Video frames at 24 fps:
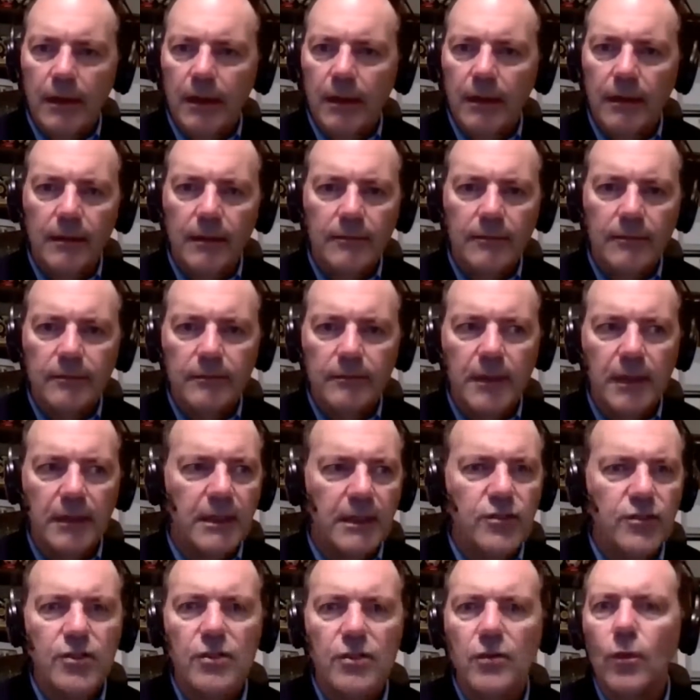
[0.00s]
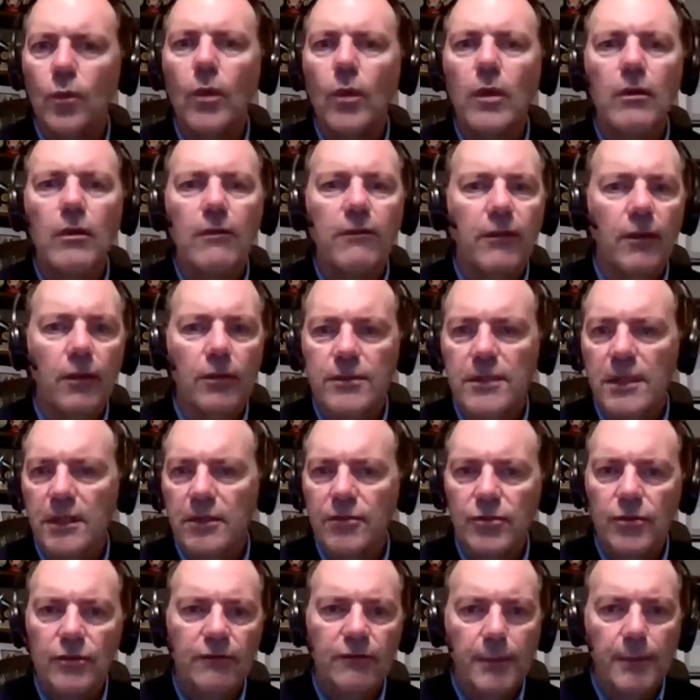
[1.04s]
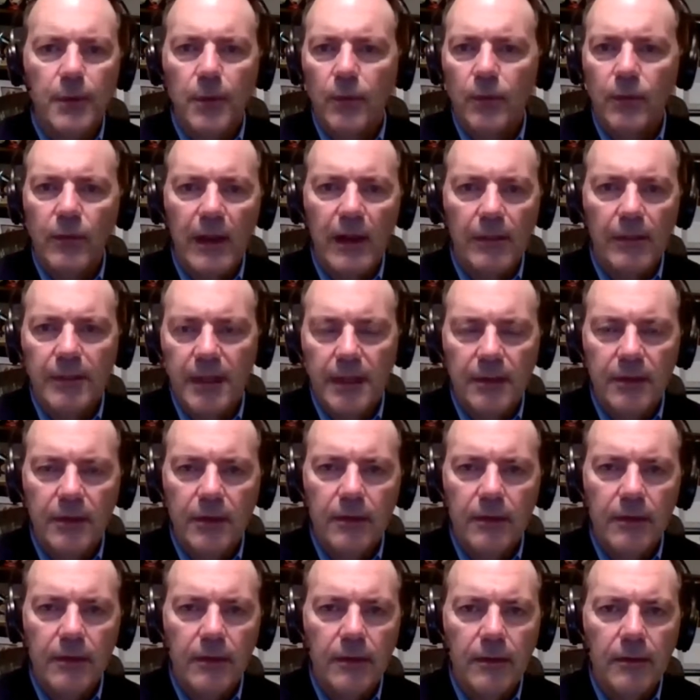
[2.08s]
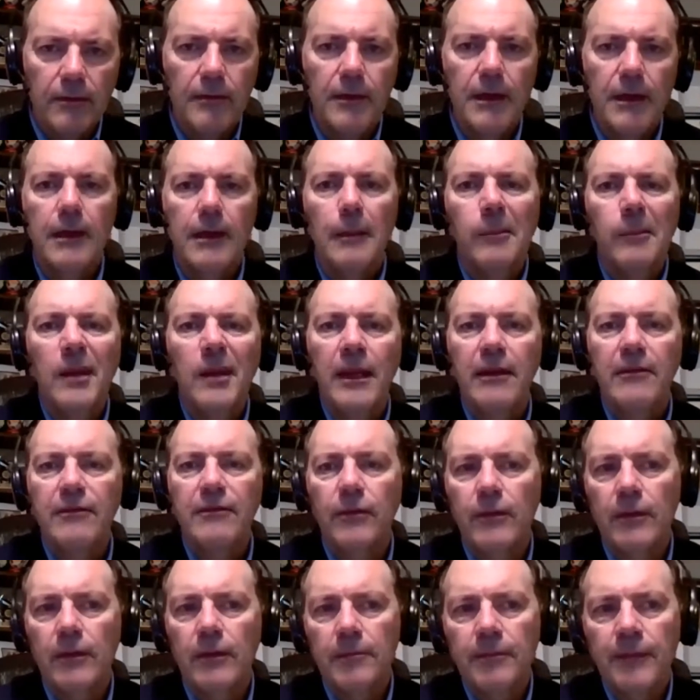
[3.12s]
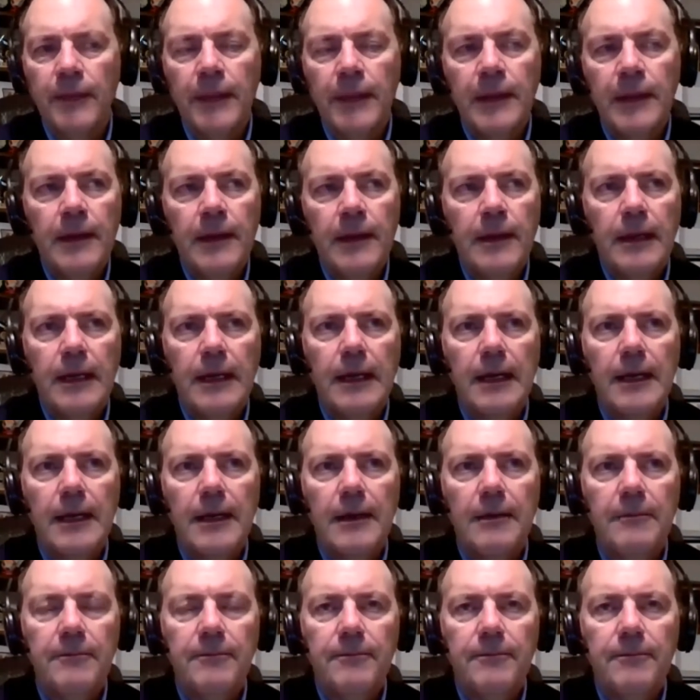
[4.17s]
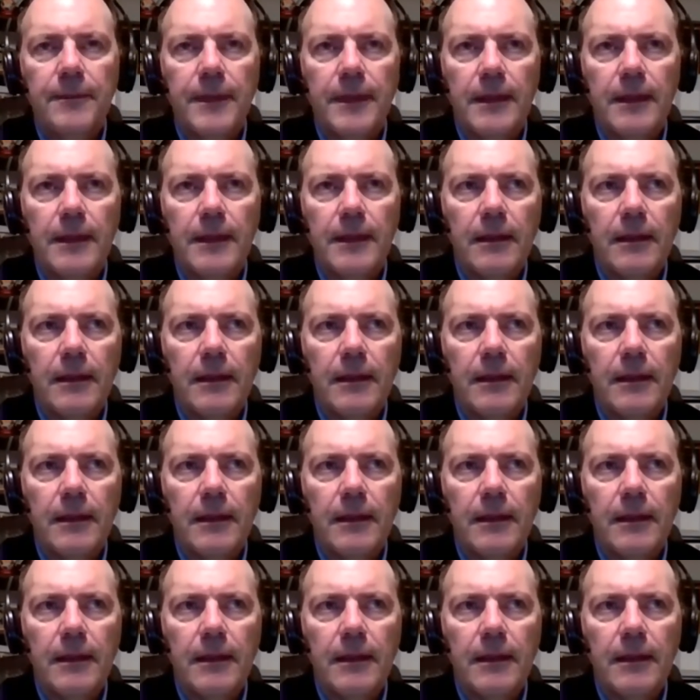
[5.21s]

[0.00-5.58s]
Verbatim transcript: um, additional workflows that you've programmed in your uh, platform. Um,